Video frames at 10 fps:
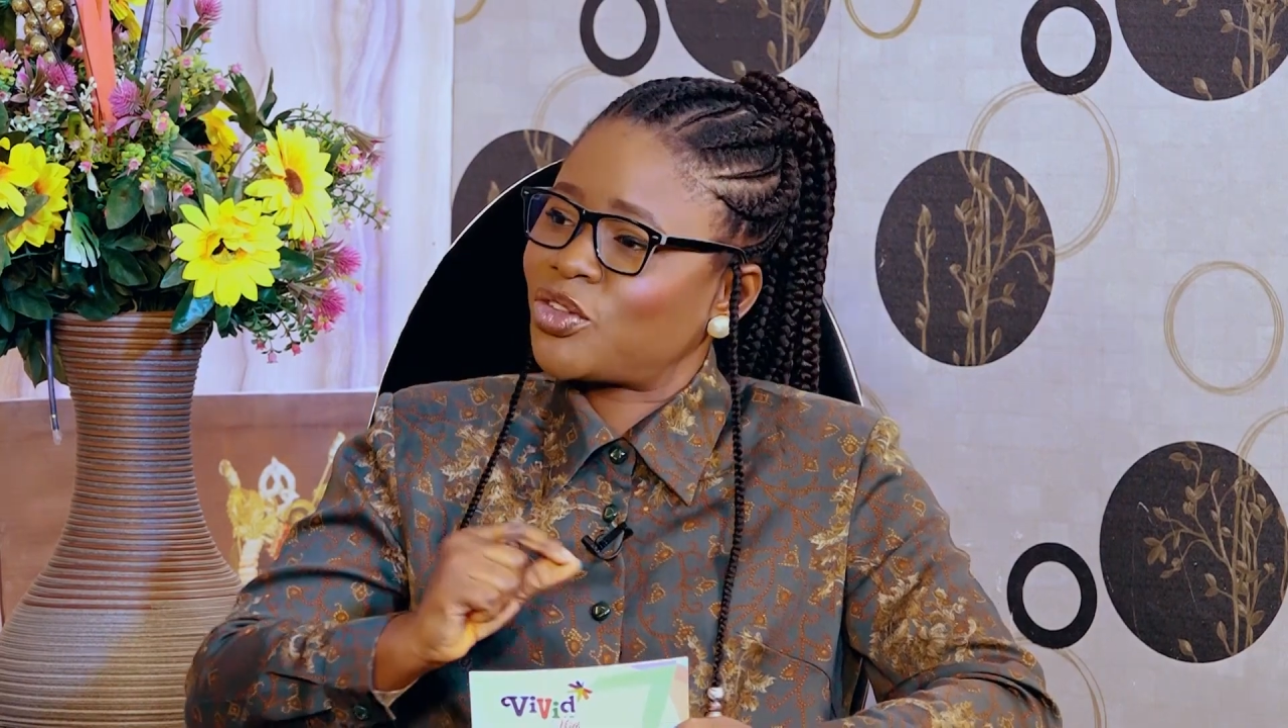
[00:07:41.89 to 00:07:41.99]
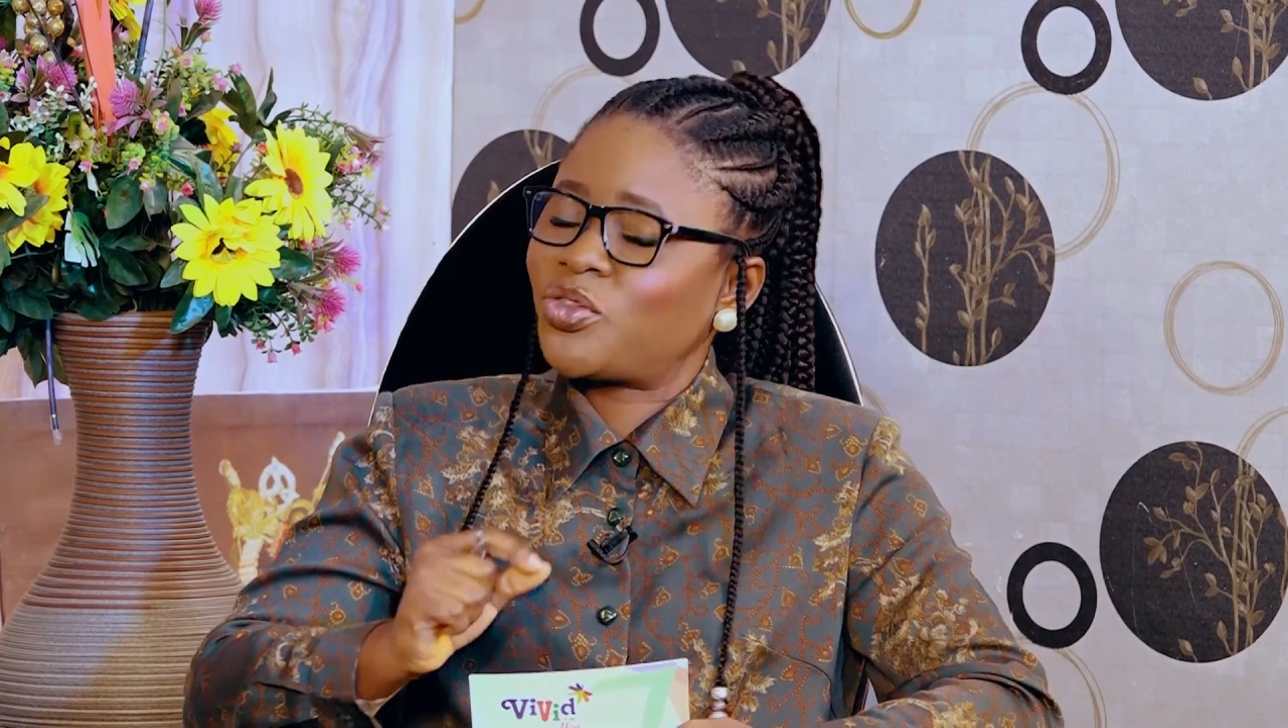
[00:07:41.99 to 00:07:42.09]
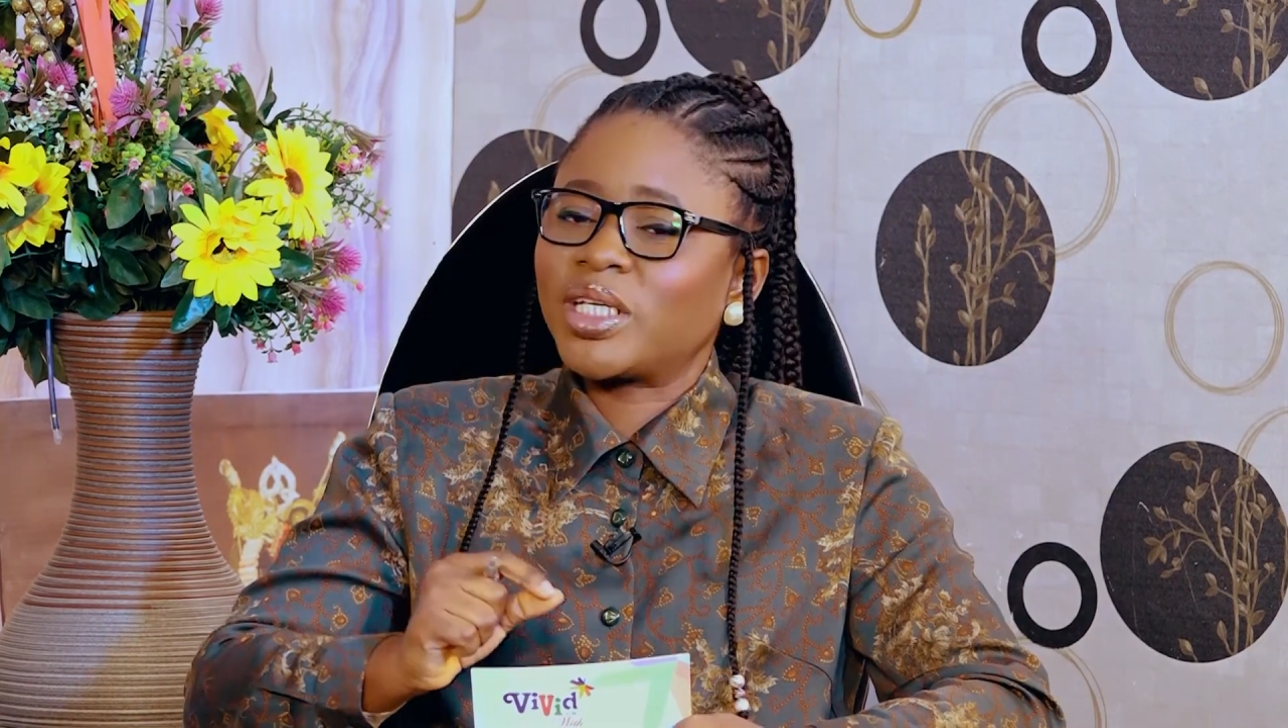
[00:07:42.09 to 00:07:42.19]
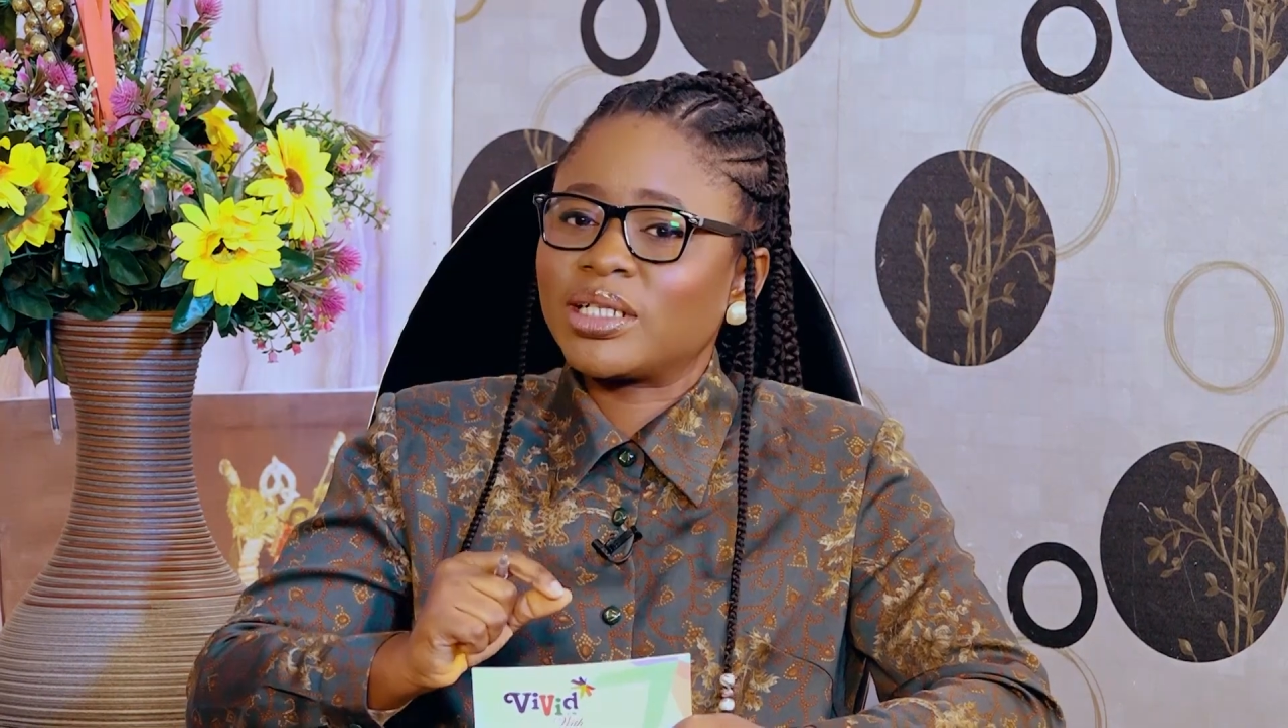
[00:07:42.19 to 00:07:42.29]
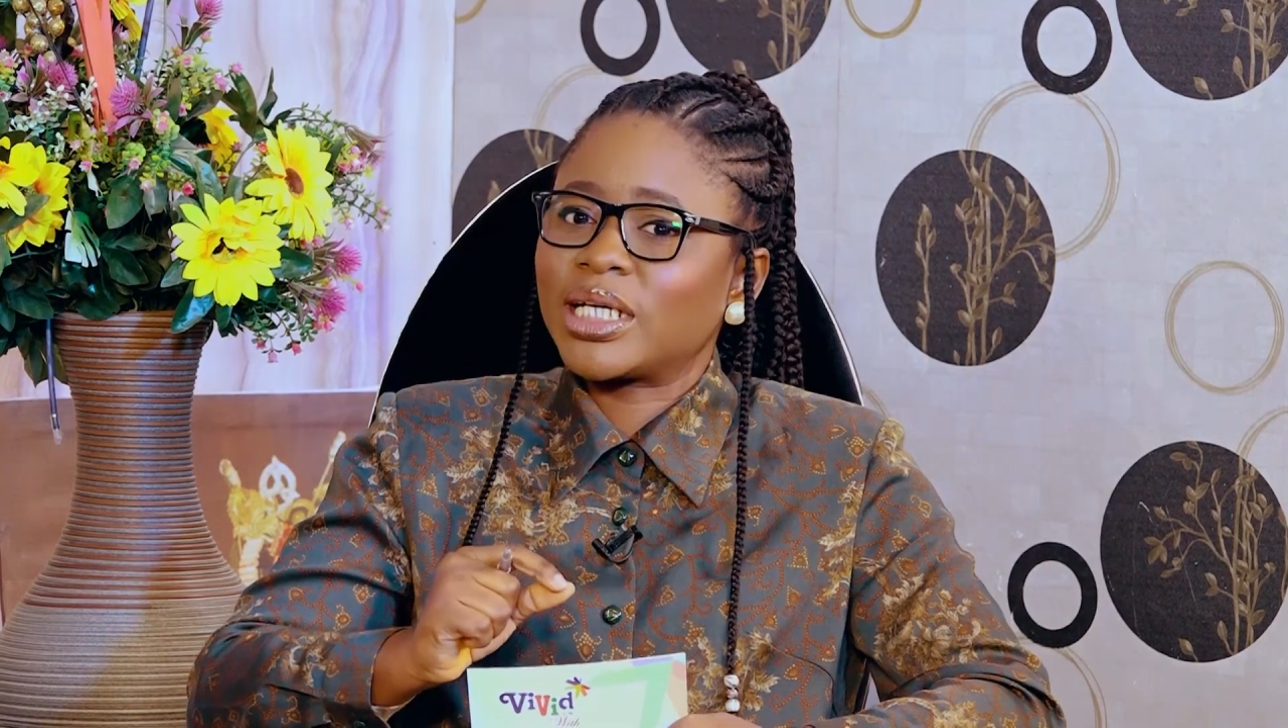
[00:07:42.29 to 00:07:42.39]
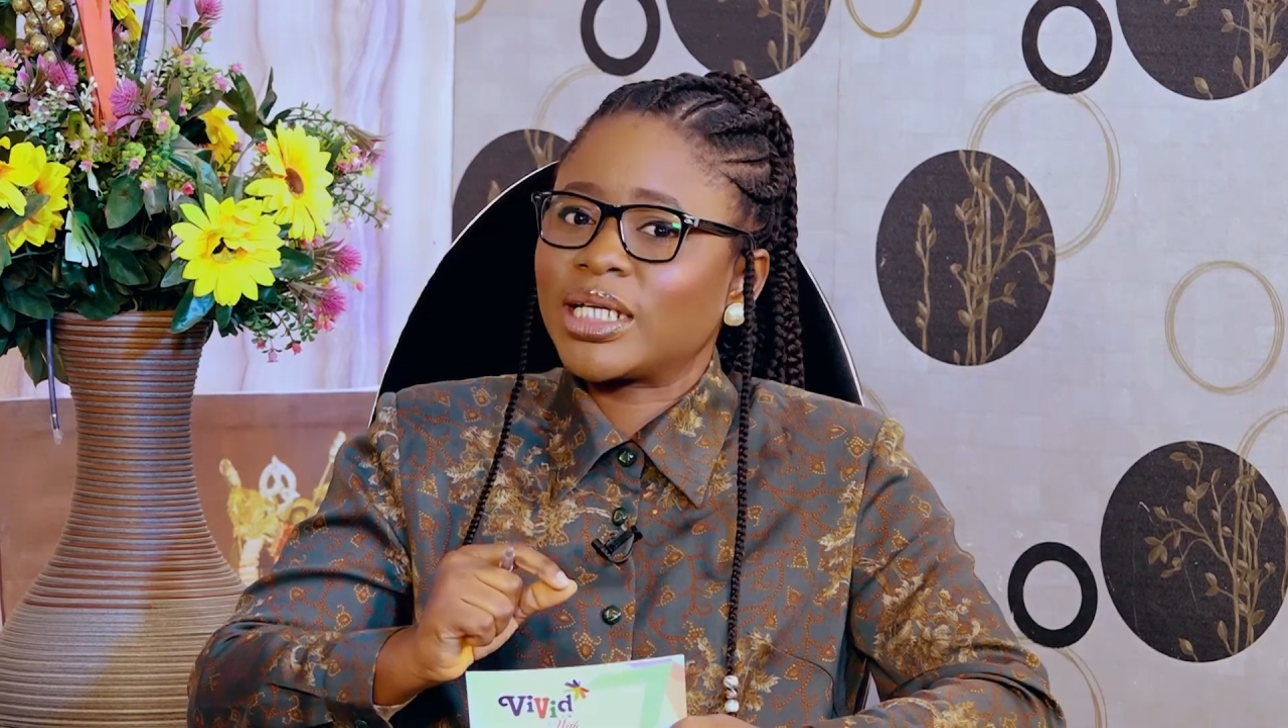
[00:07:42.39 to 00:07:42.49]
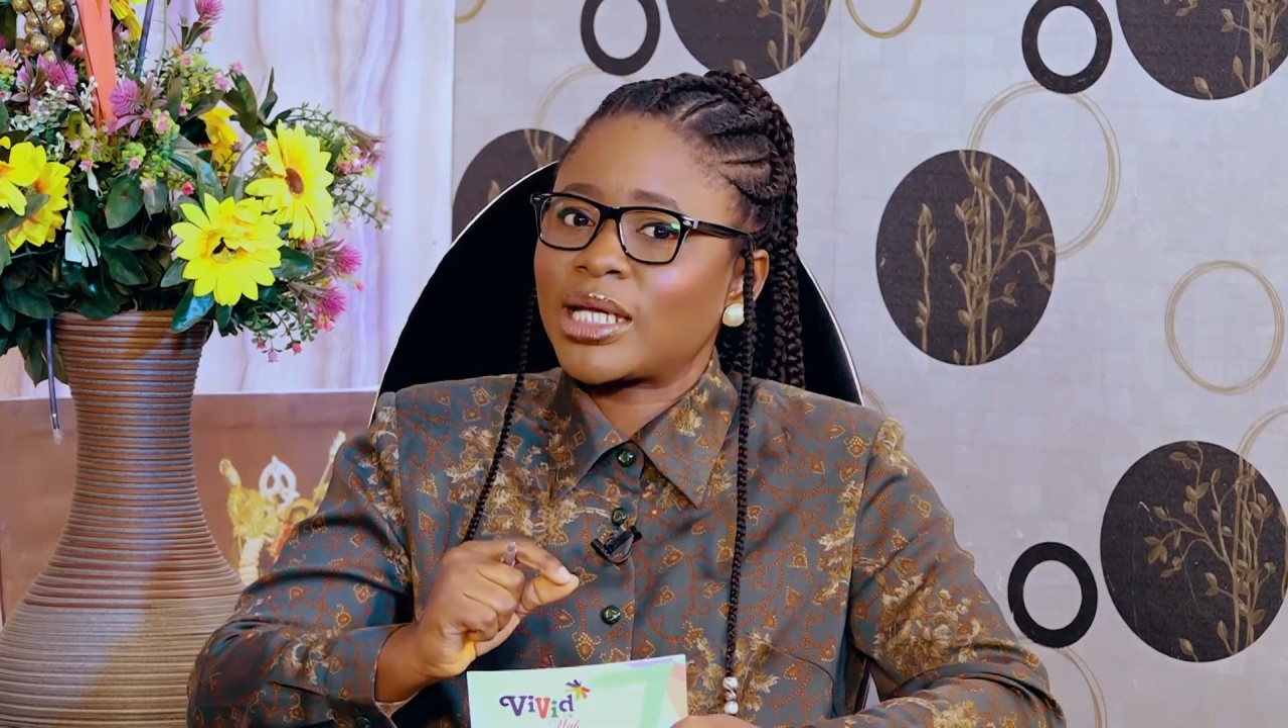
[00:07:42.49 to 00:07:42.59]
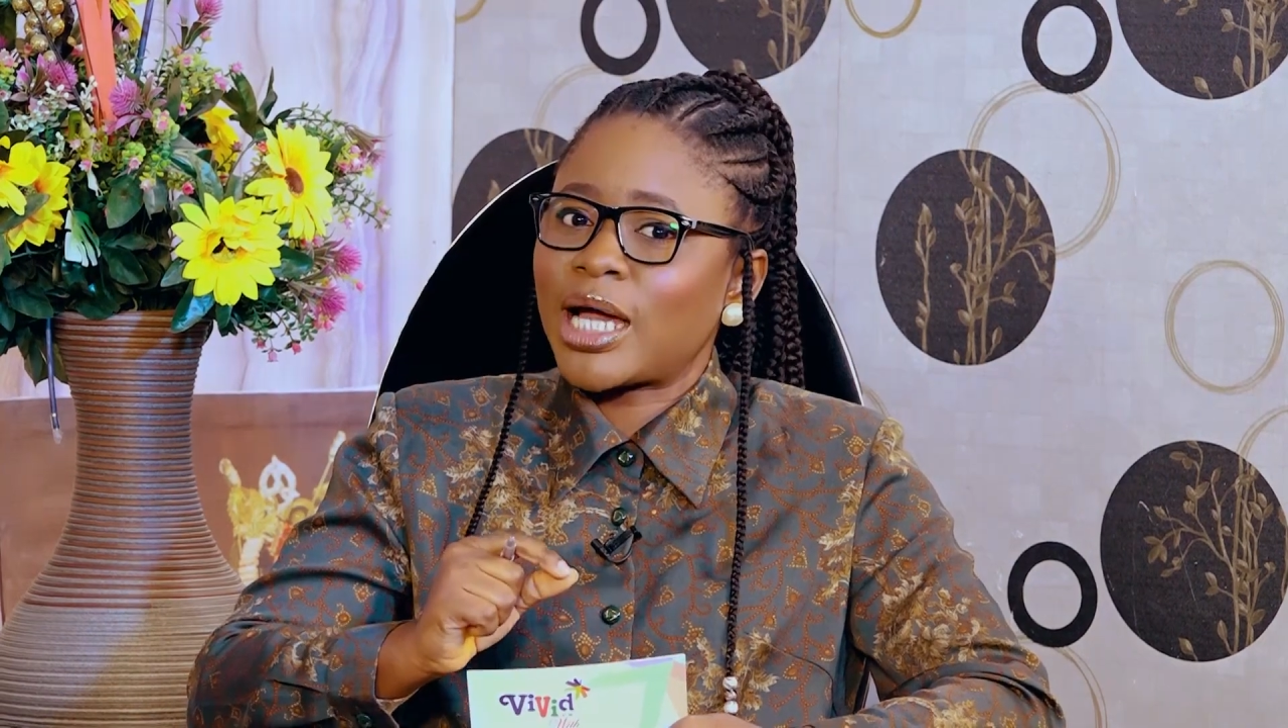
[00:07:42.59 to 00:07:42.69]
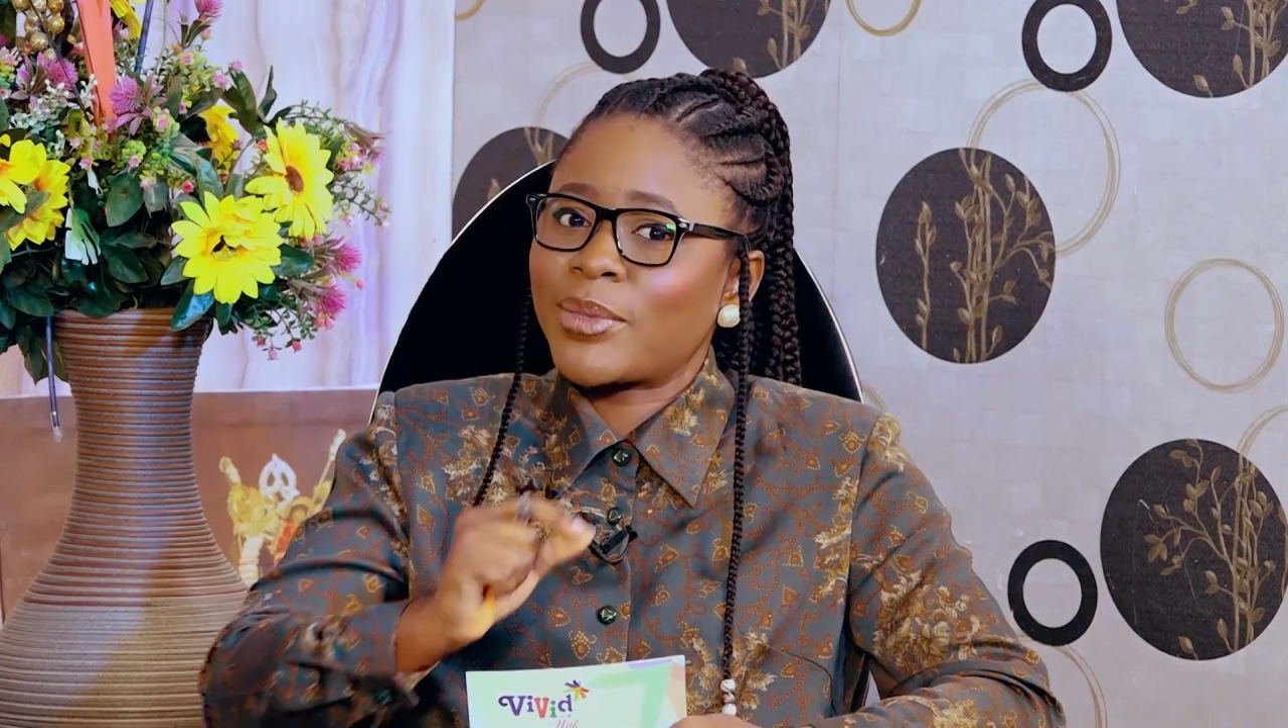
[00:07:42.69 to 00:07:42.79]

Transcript: fear like